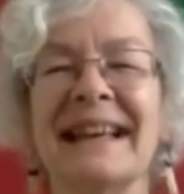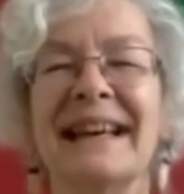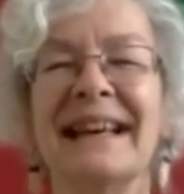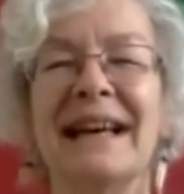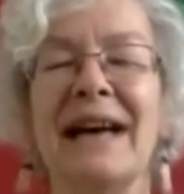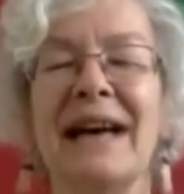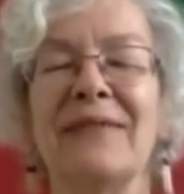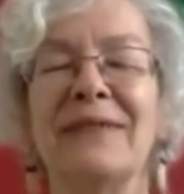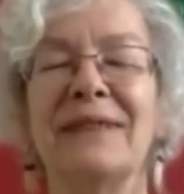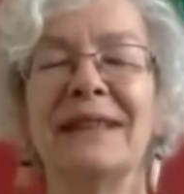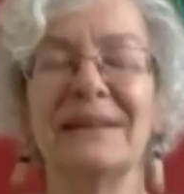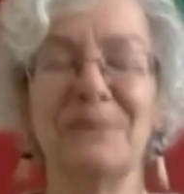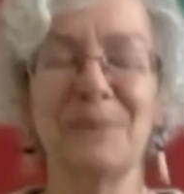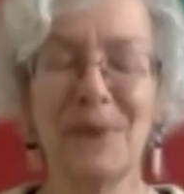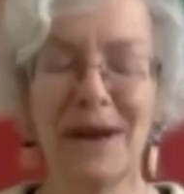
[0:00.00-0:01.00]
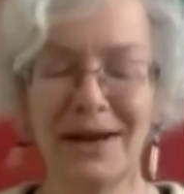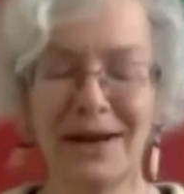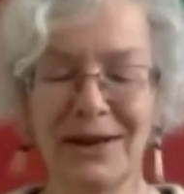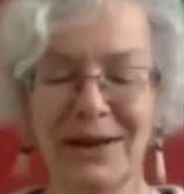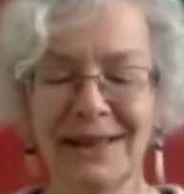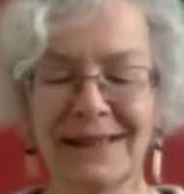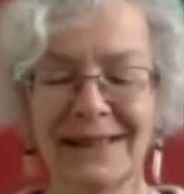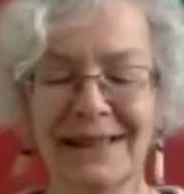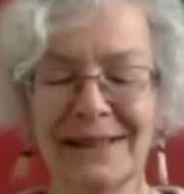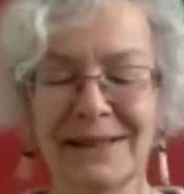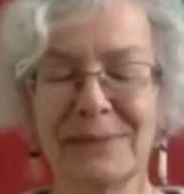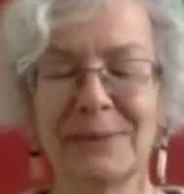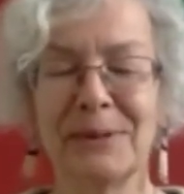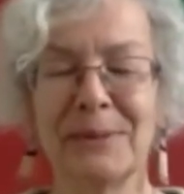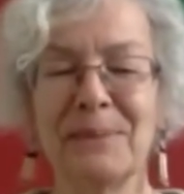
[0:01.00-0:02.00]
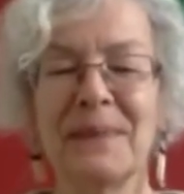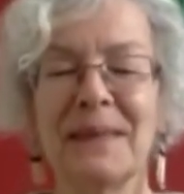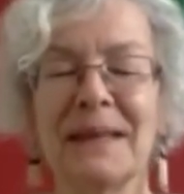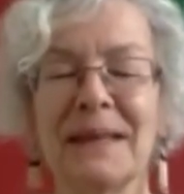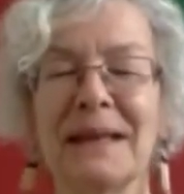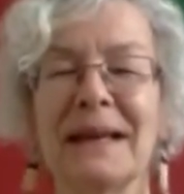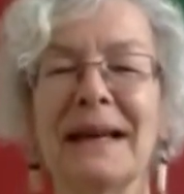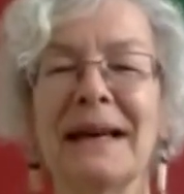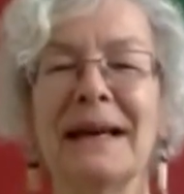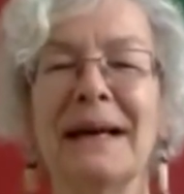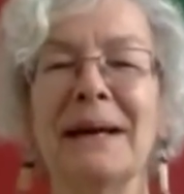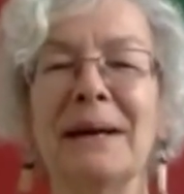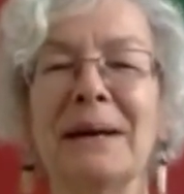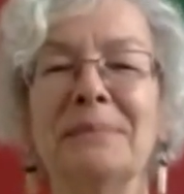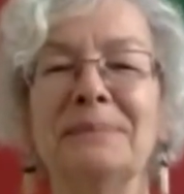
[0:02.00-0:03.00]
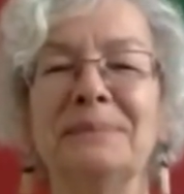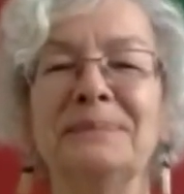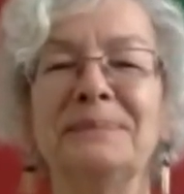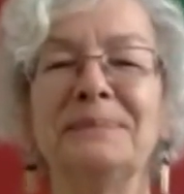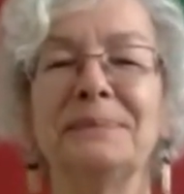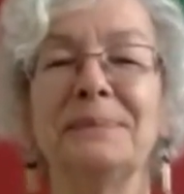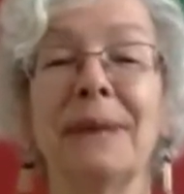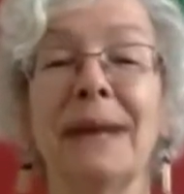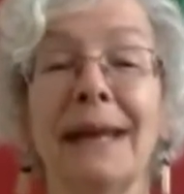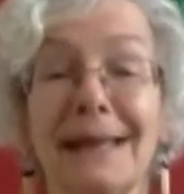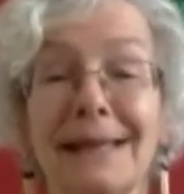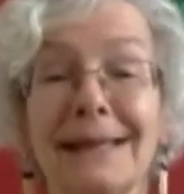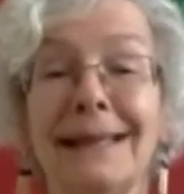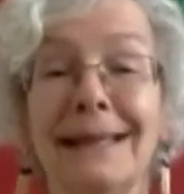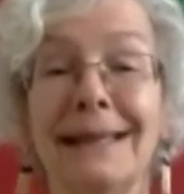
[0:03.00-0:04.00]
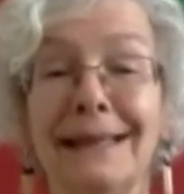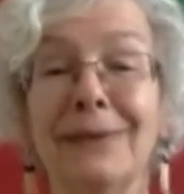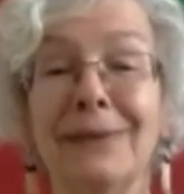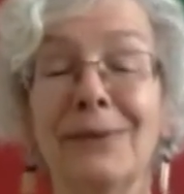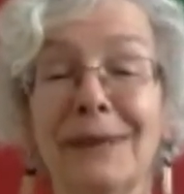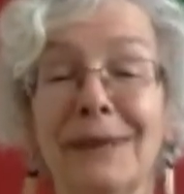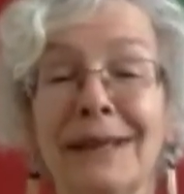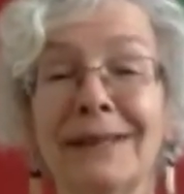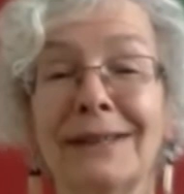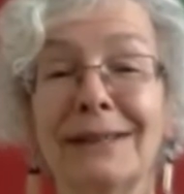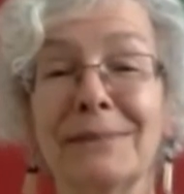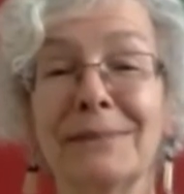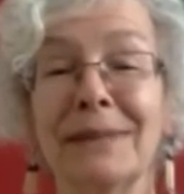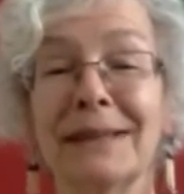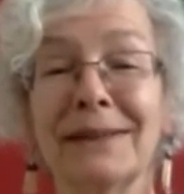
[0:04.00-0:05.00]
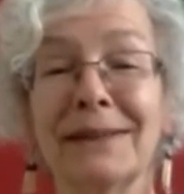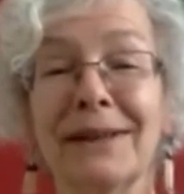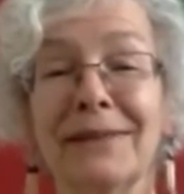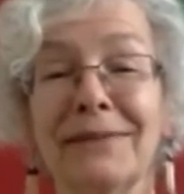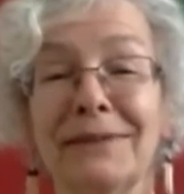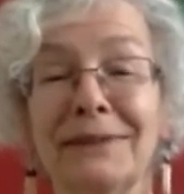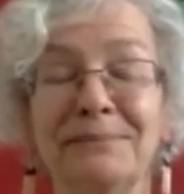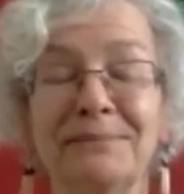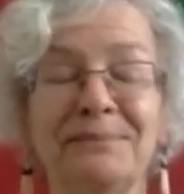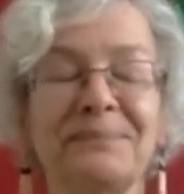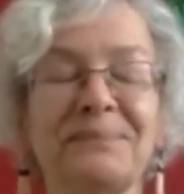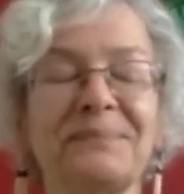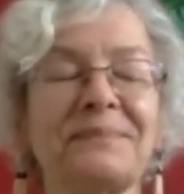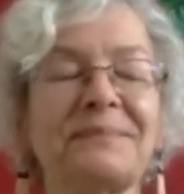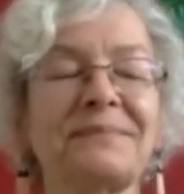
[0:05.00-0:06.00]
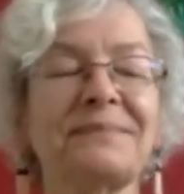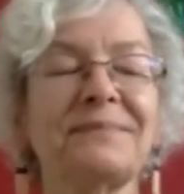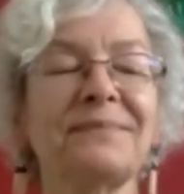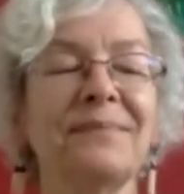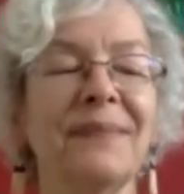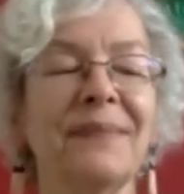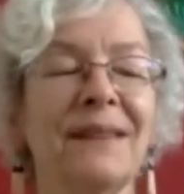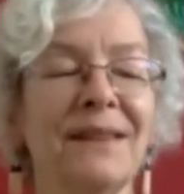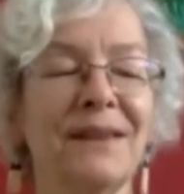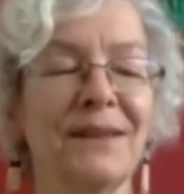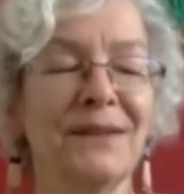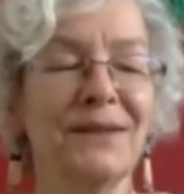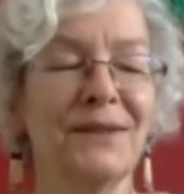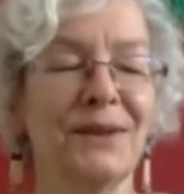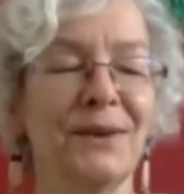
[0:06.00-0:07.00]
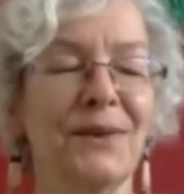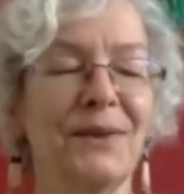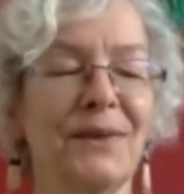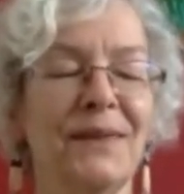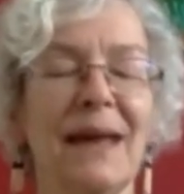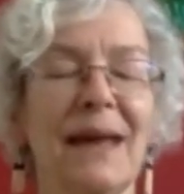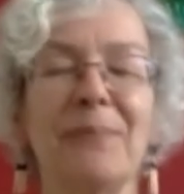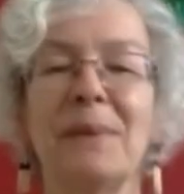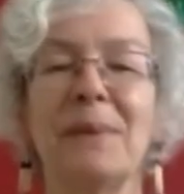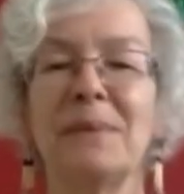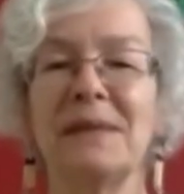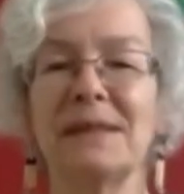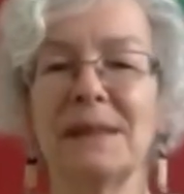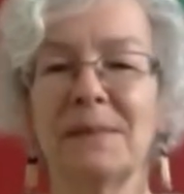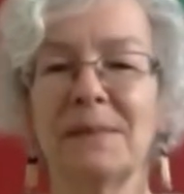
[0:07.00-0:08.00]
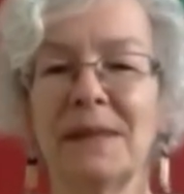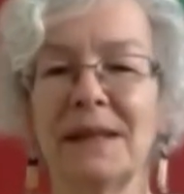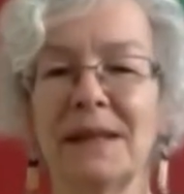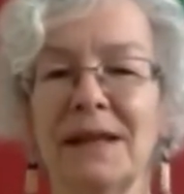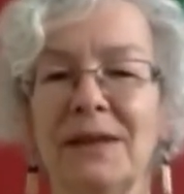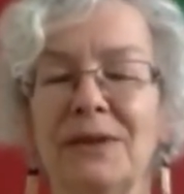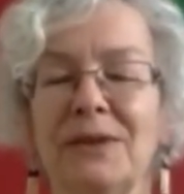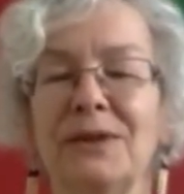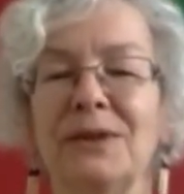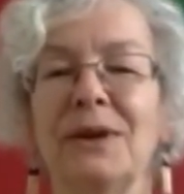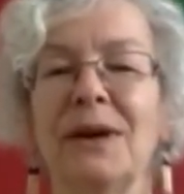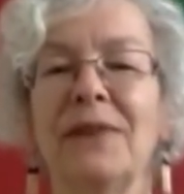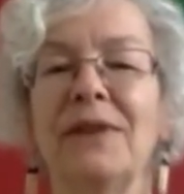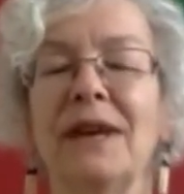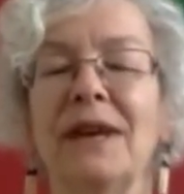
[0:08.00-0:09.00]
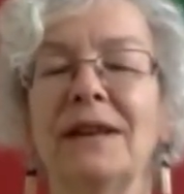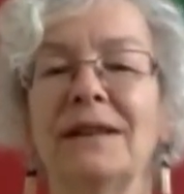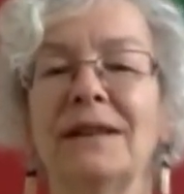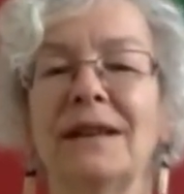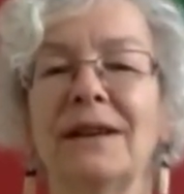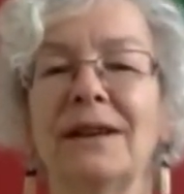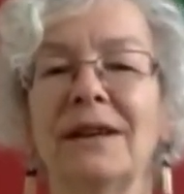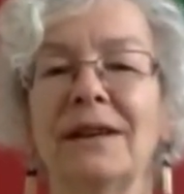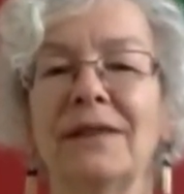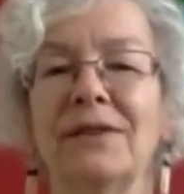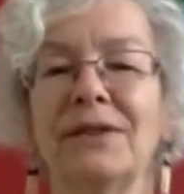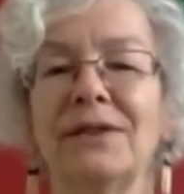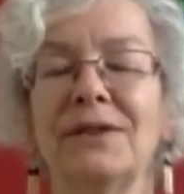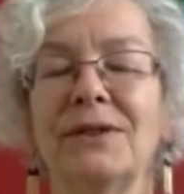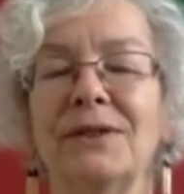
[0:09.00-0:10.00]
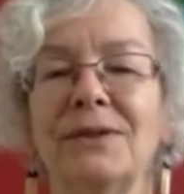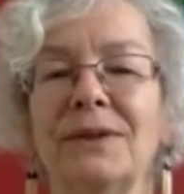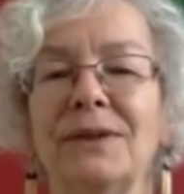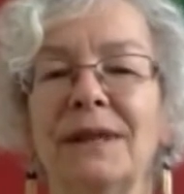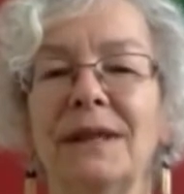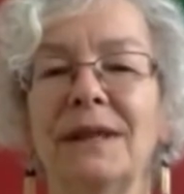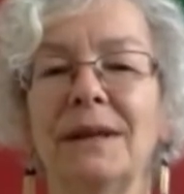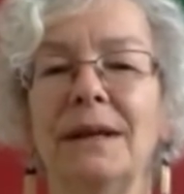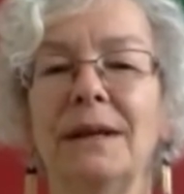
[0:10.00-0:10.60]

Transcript: having water accessible. But I guess I need the water to make the coffee. So that might be something that you do. I've had caregivers do it in